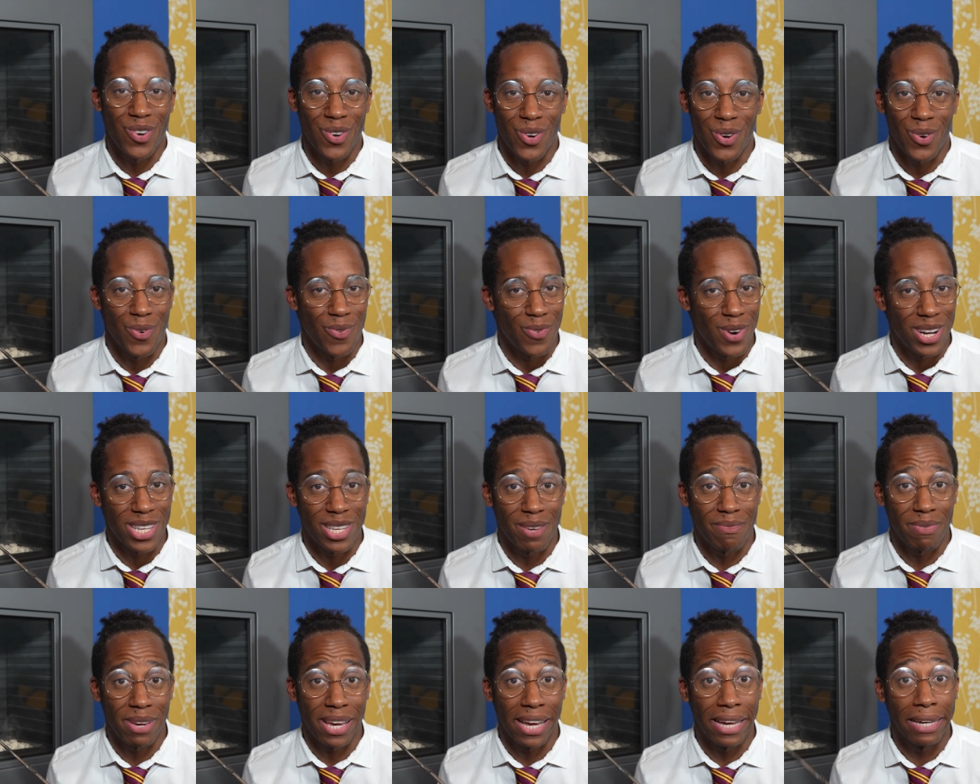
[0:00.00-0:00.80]
new
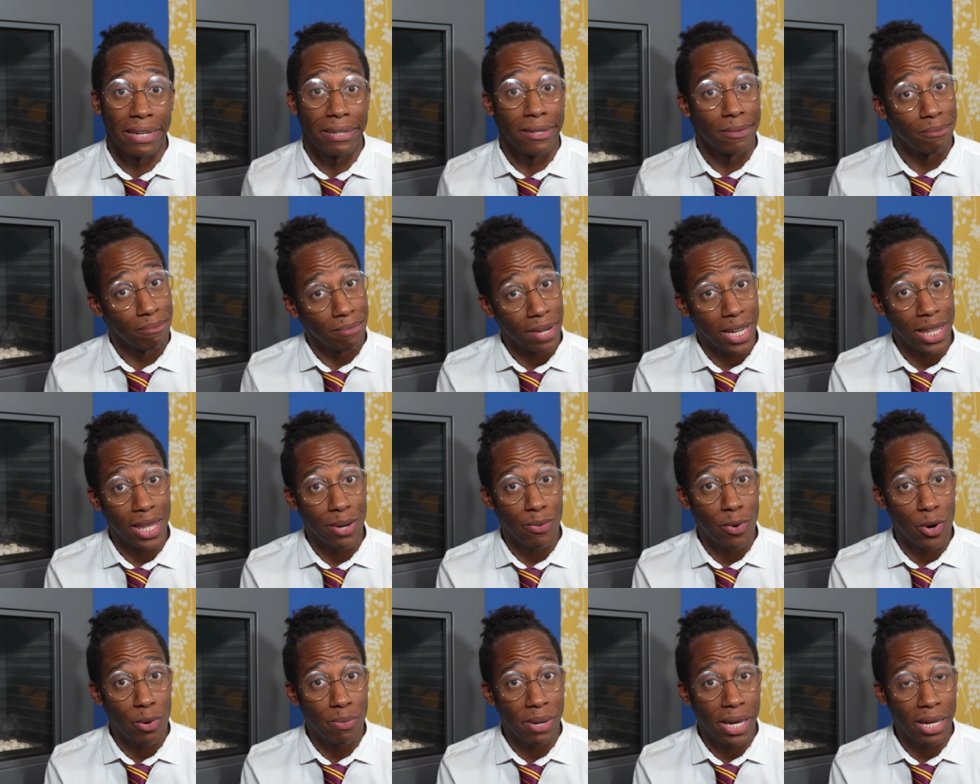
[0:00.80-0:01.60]
recipe. And there
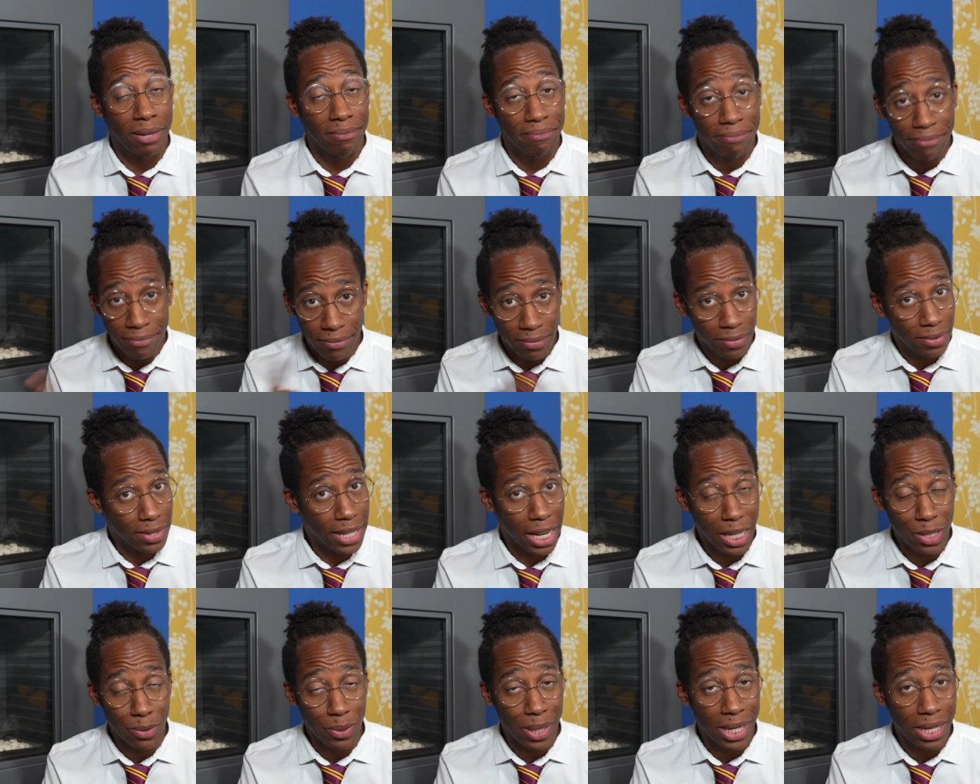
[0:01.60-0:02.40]
will be
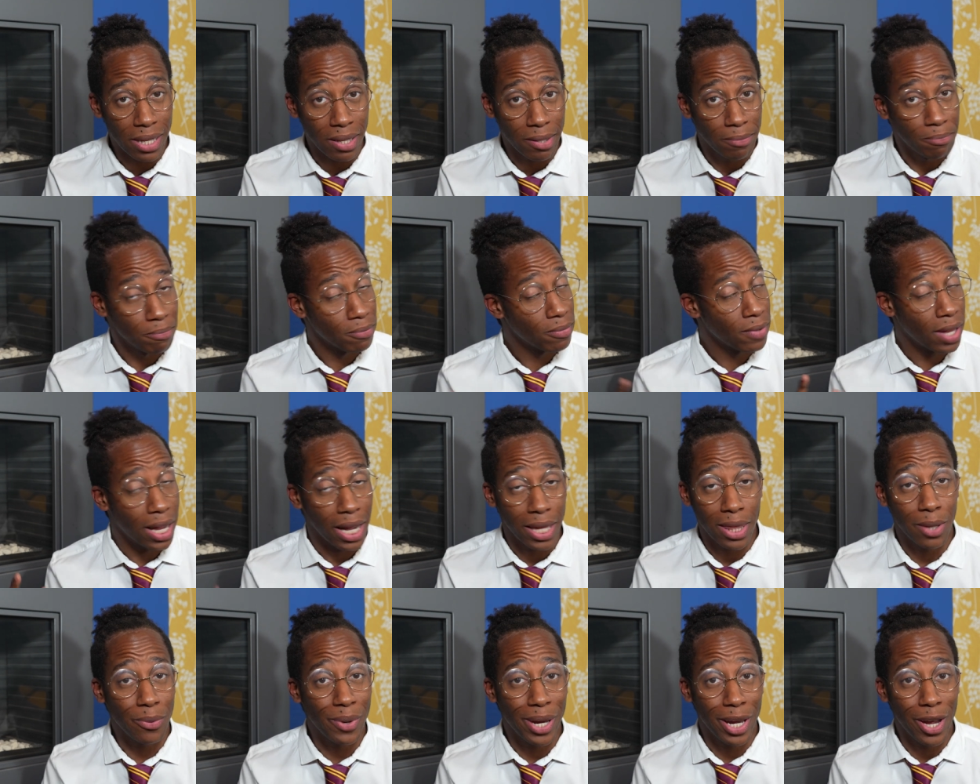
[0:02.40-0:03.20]
next week and
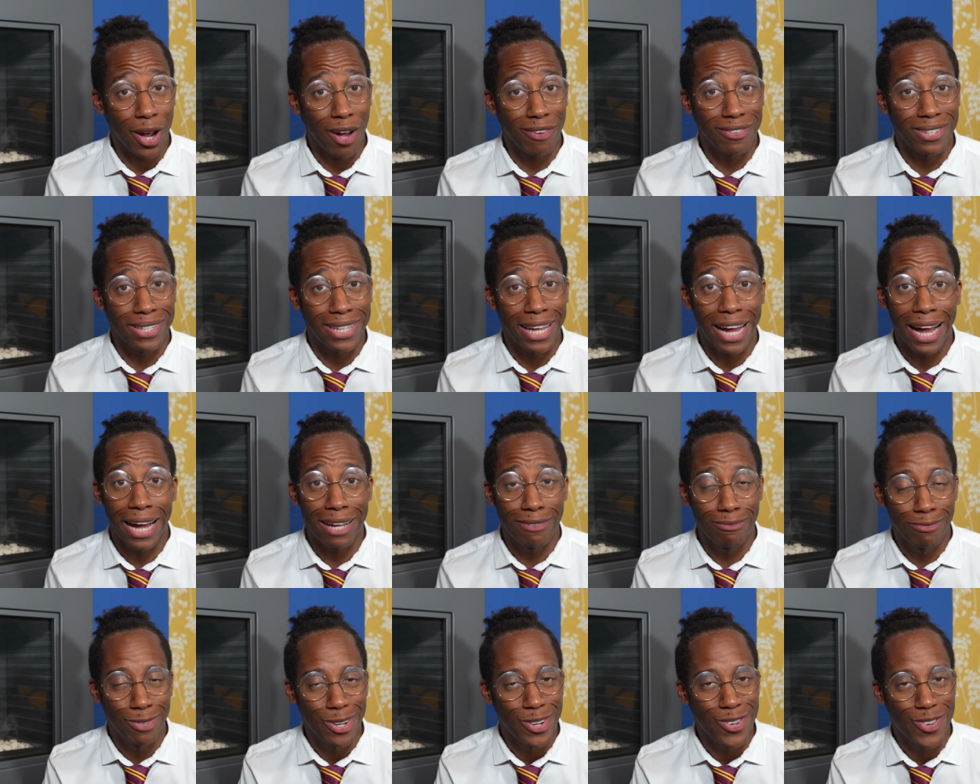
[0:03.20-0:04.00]
the week after
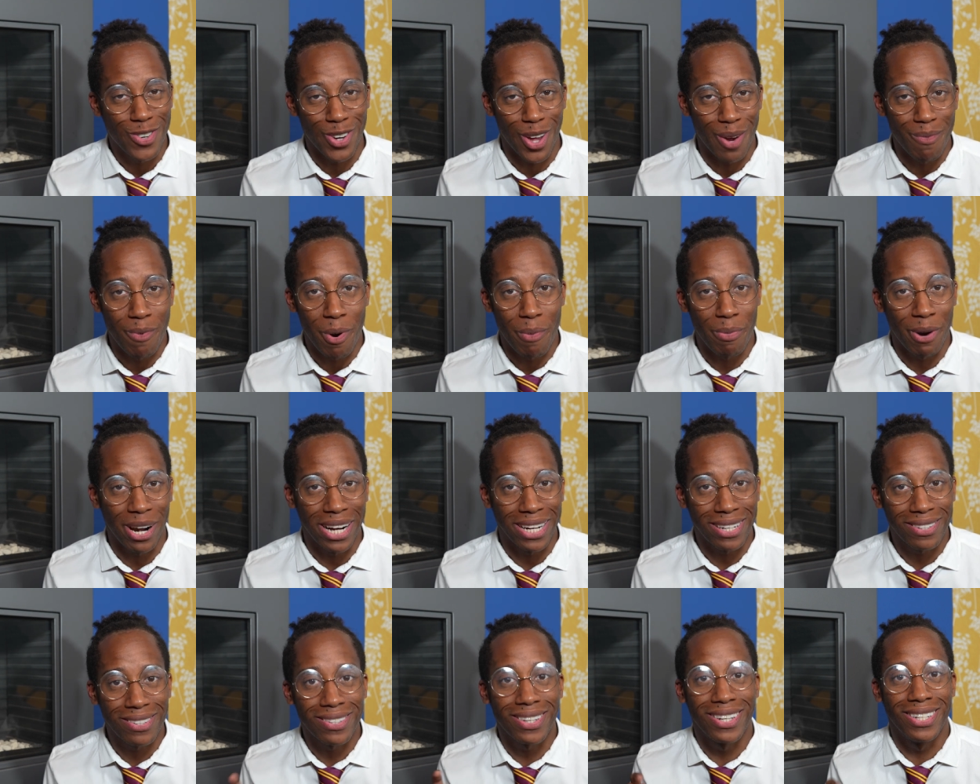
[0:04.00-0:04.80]
that. No more
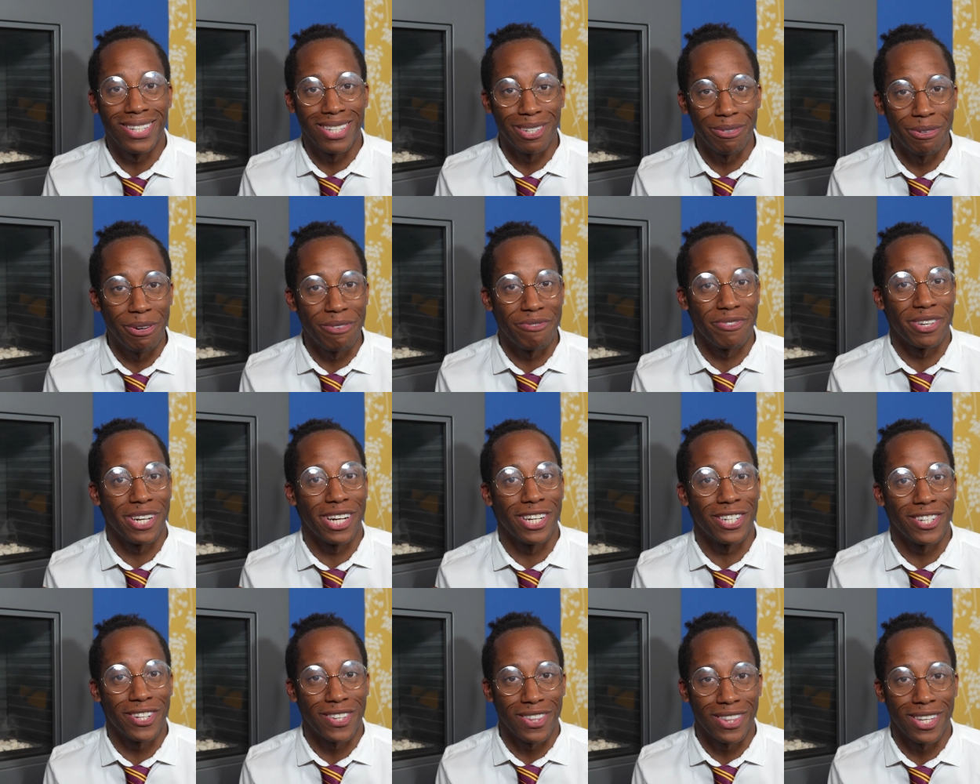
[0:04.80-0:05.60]
breaks until we
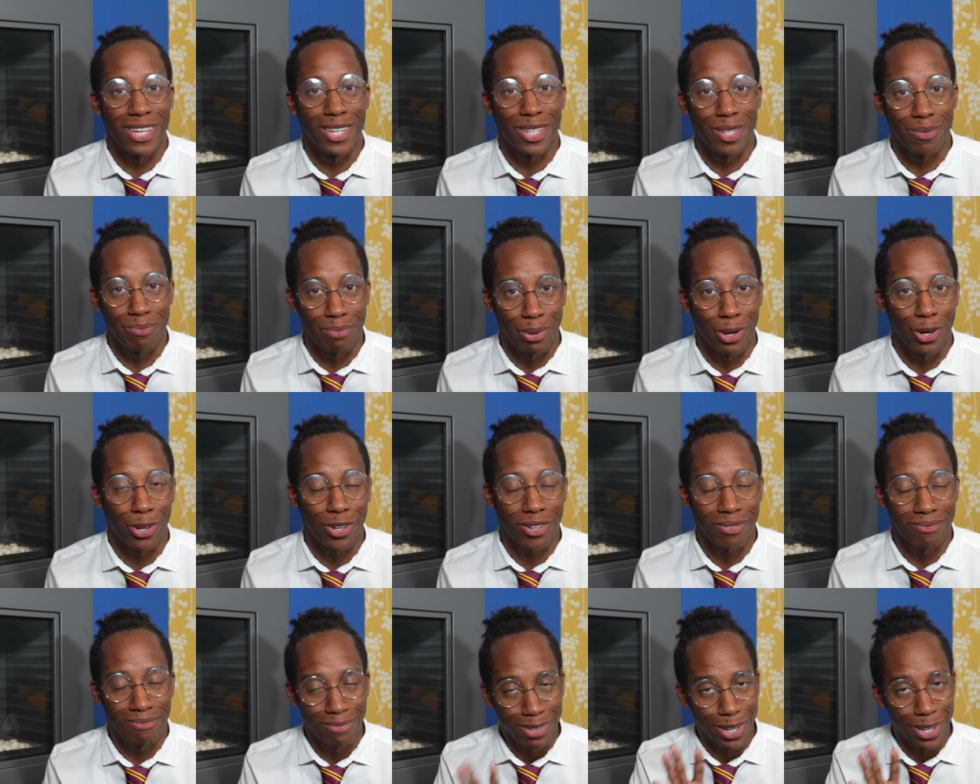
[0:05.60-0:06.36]
finish this book.